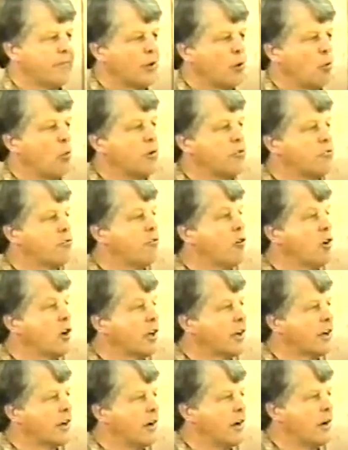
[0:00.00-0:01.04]
was
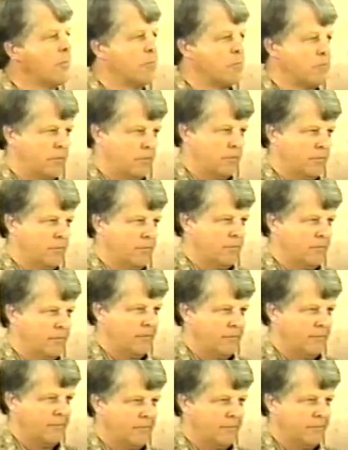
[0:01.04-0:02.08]
fully come,
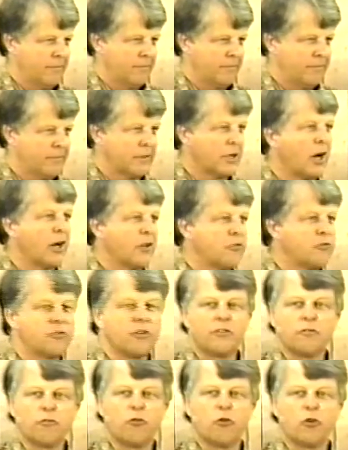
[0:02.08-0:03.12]
God
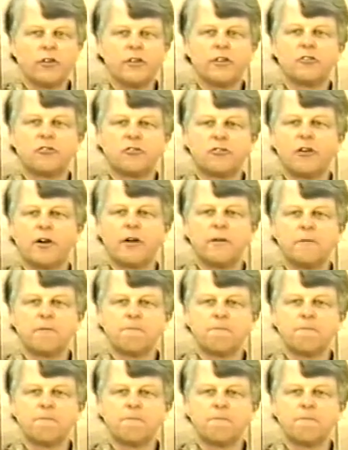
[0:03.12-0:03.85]
sent forth his son.